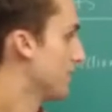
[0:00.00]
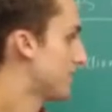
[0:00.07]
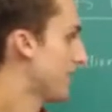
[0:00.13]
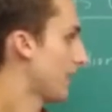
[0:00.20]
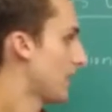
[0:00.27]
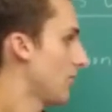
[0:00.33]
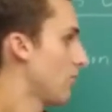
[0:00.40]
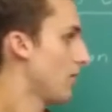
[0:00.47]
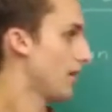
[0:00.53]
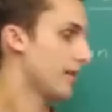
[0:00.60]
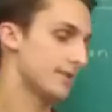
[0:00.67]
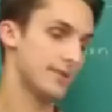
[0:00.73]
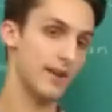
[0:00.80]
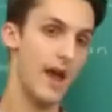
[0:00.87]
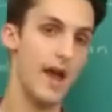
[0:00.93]
second one
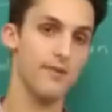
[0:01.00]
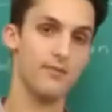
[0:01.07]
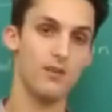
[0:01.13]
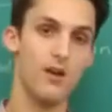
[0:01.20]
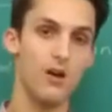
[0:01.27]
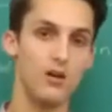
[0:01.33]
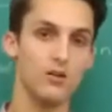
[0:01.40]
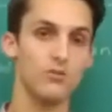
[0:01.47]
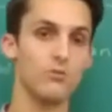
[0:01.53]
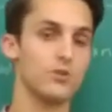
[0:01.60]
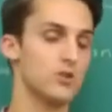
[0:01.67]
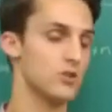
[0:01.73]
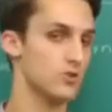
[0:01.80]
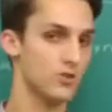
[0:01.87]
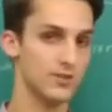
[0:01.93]
is an ethanol, which
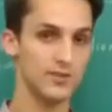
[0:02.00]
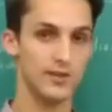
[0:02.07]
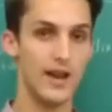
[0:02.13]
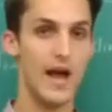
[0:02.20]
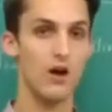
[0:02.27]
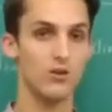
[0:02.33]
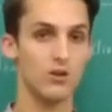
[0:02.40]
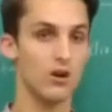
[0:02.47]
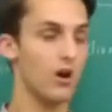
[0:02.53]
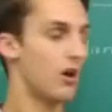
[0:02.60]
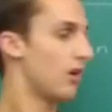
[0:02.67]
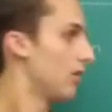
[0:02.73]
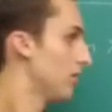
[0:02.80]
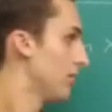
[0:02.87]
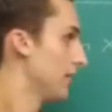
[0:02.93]
is just an alcohol.